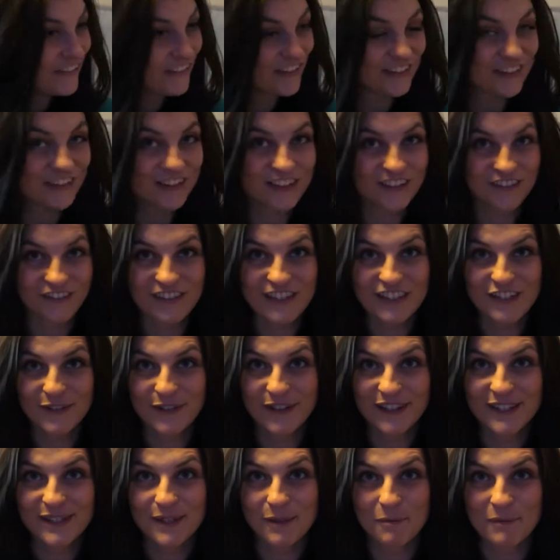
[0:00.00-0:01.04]
are going to be
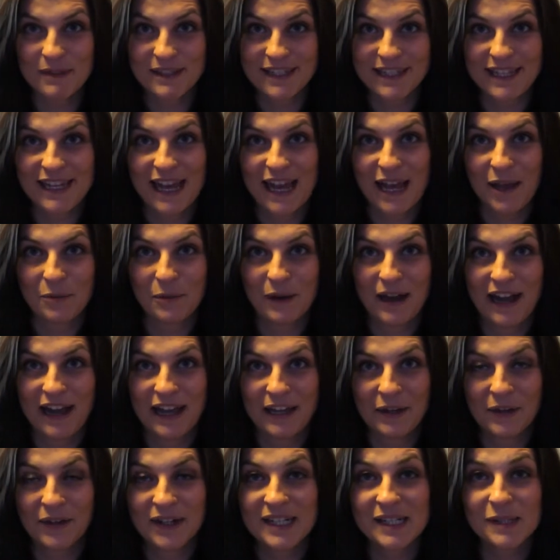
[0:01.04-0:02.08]
doing some DIY
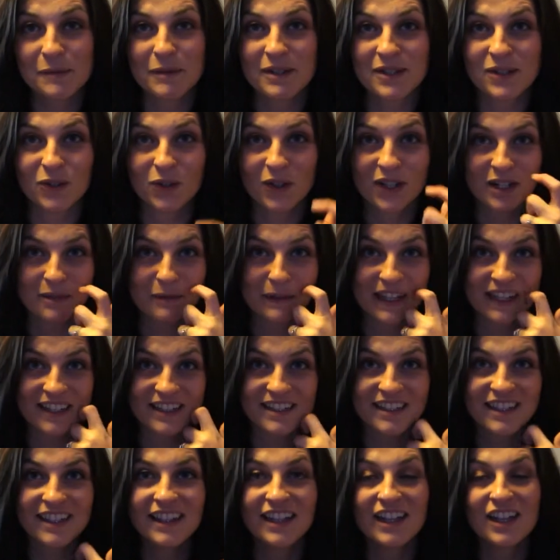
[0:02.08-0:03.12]
Christmas
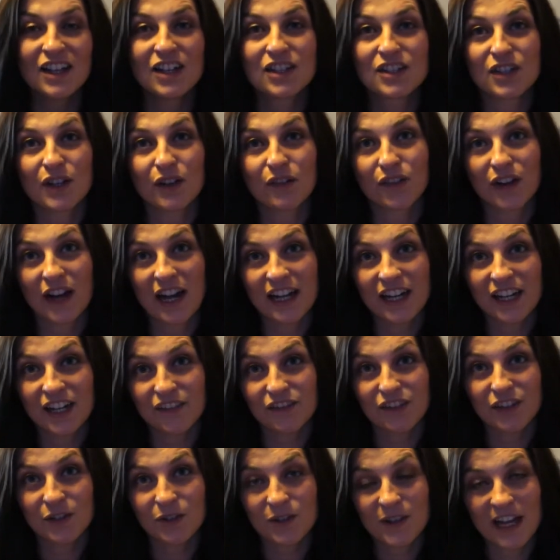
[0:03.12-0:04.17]
ornaments. So for any of
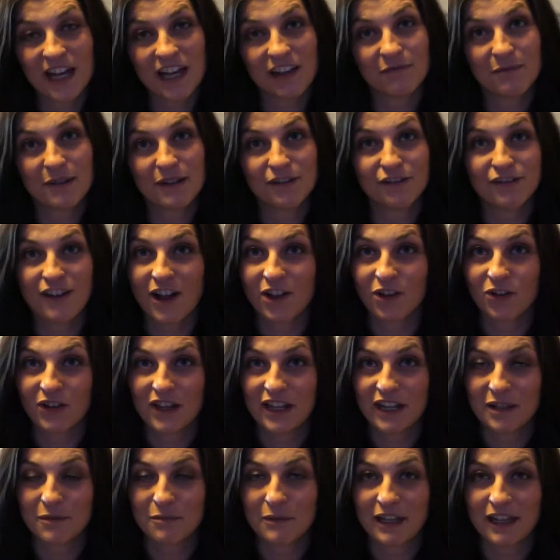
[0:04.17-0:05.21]
you that have been
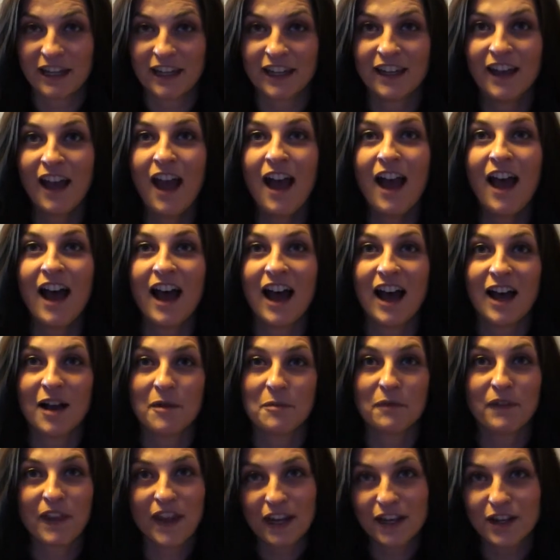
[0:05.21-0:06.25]
following me,
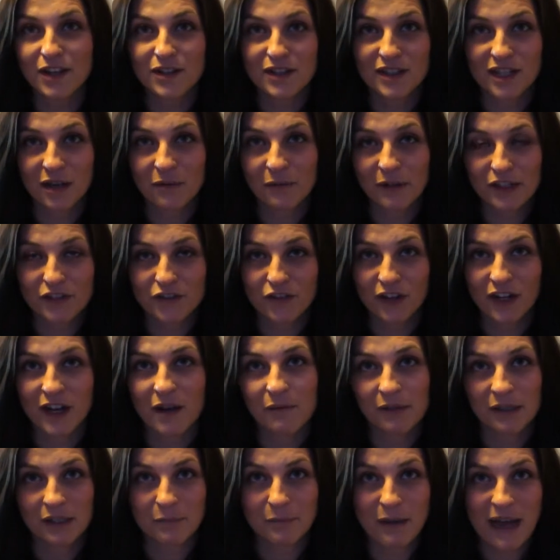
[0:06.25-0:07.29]
thank you so much for
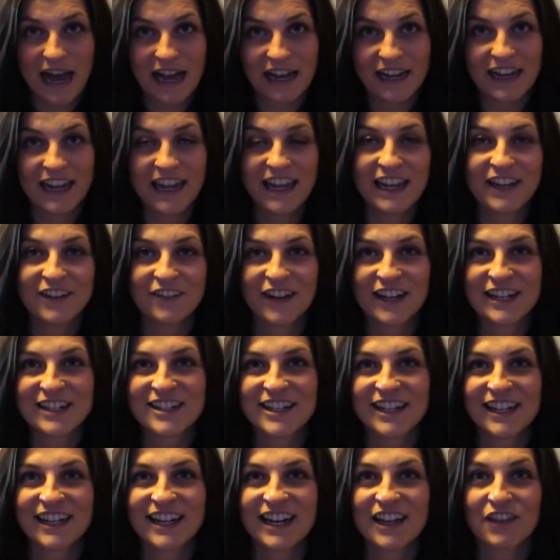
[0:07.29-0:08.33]
coming back and
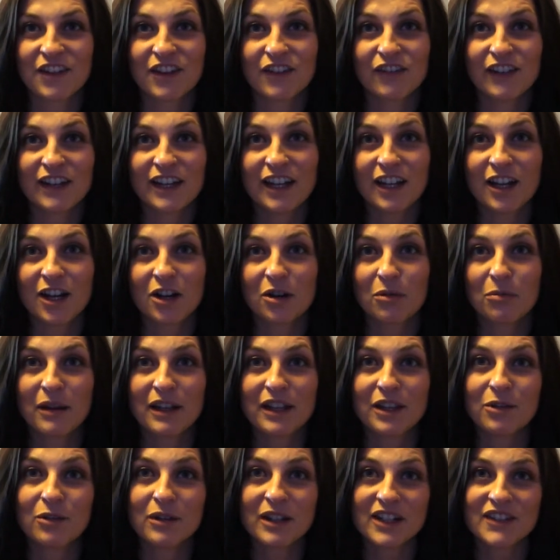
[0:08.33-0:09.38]
watching another video. But
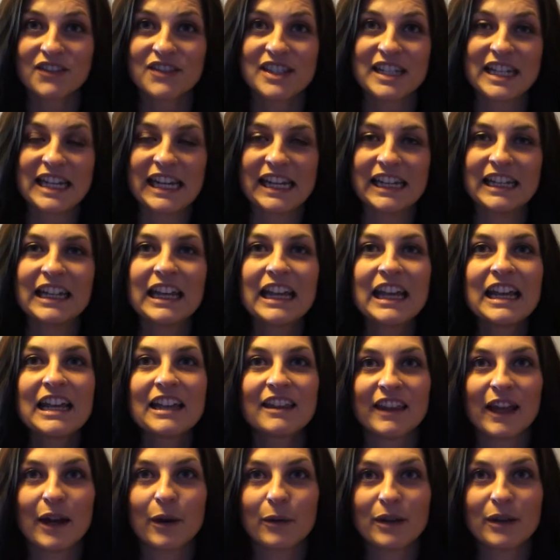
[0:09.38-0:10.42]
you would have seen
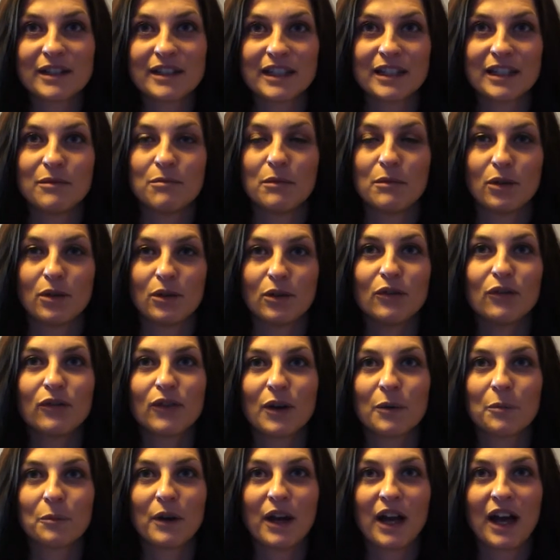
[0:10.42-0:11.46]
that we did move
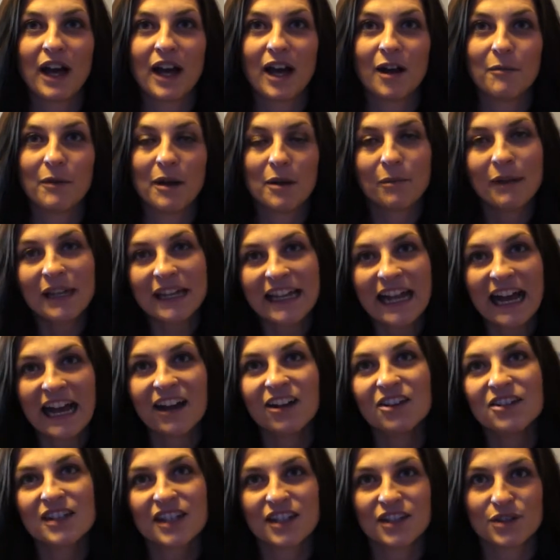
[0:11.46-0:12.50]
from a big
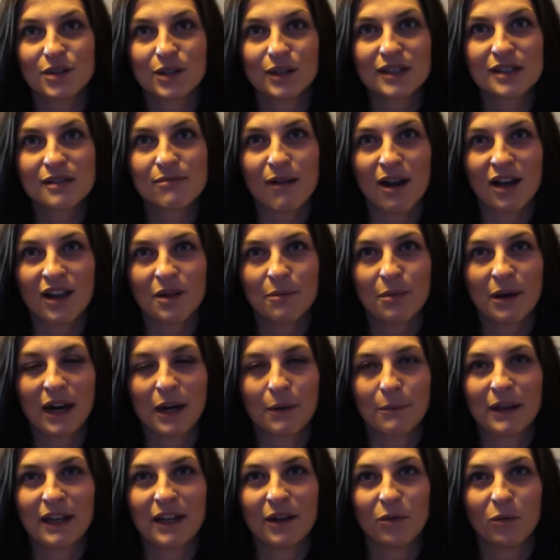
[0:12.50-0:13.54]
house into a small
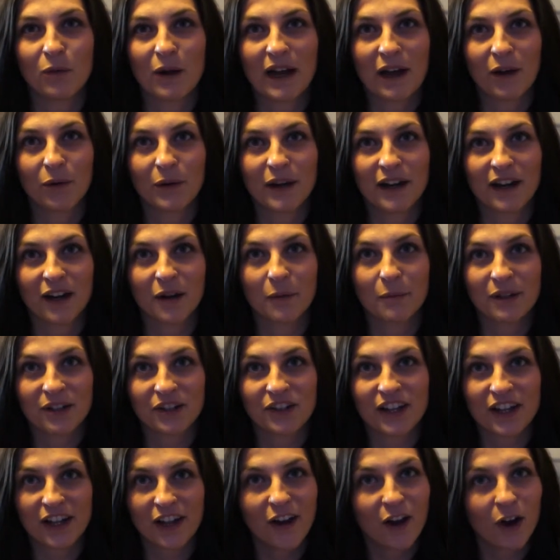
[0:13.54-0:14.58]
apartment while we are
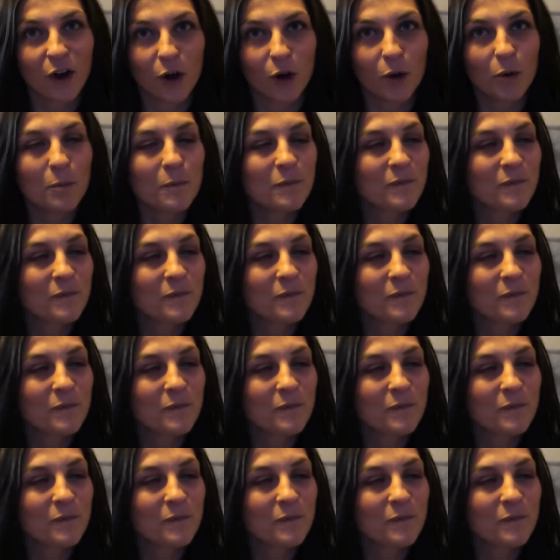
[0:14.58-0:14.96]
building a home.